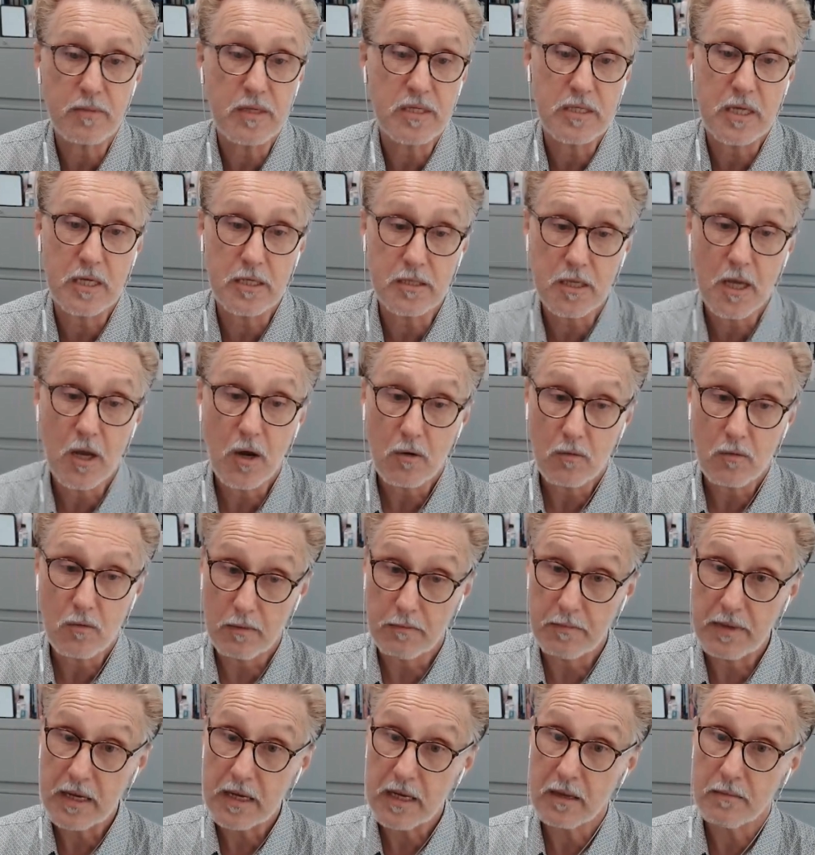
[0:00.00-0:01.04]
Because as
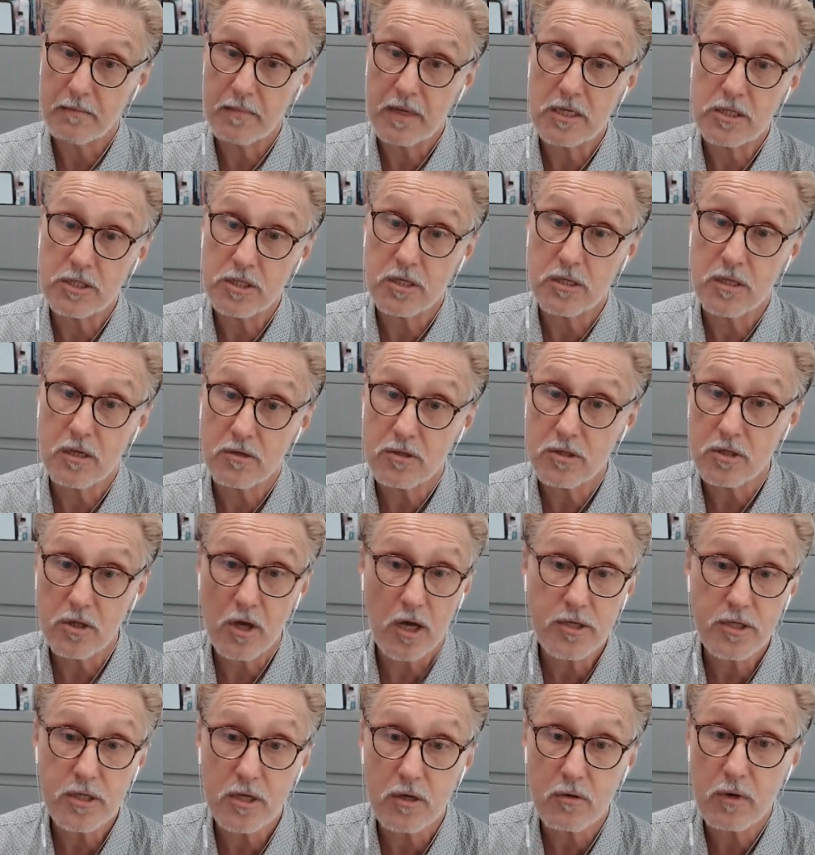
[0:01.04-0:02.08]
Rebecca mentioned, there's
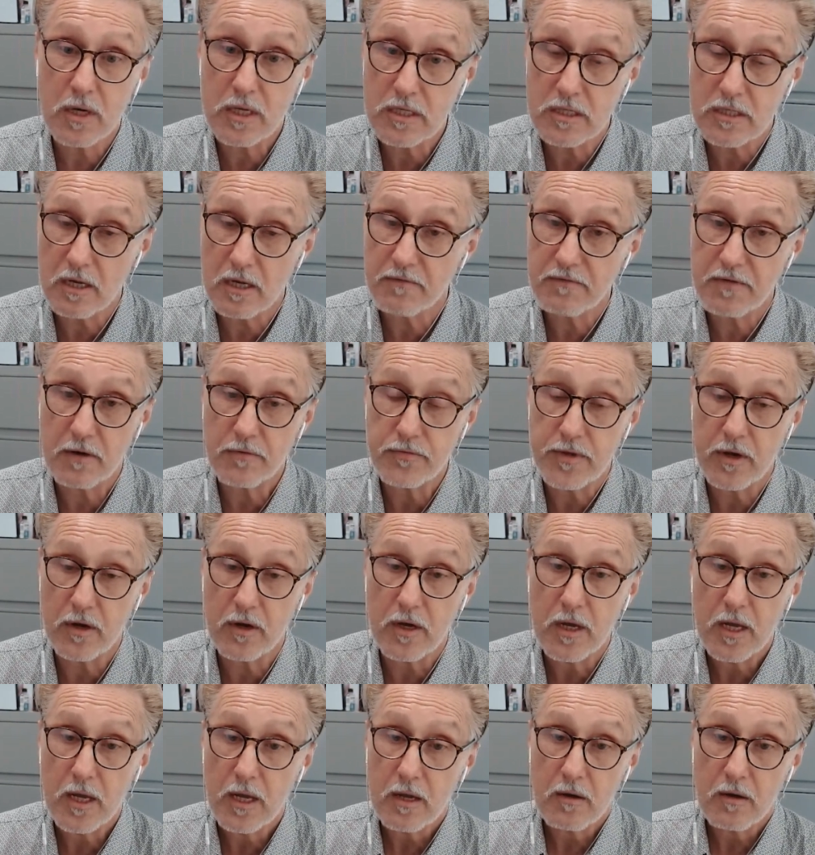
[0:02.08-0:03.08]
lots of great stuff out there.